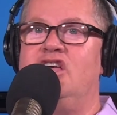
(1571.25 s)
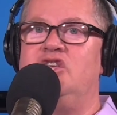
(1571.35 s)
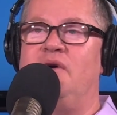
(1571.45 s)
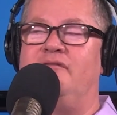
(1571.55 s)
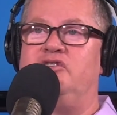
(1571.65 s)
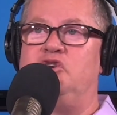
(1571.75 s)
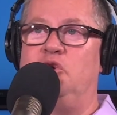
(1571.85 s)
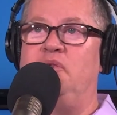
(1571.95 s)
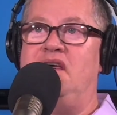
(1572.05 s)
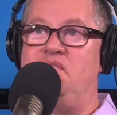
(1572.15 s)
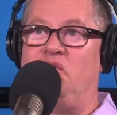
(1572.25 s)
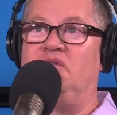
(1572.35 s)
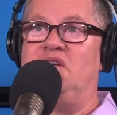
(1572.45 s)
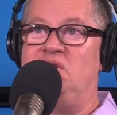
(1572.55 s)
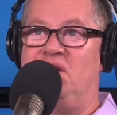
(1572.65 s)
you have two people
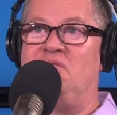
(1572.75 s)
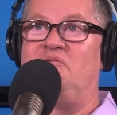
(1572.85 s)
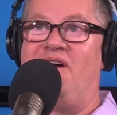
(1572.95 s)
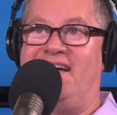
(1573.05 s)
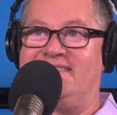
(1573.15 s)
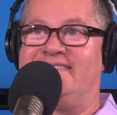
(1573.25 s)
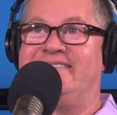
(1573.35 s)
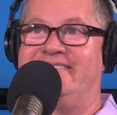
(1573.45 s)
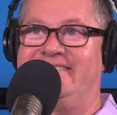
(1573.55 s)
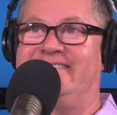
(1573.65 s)
that you can impress,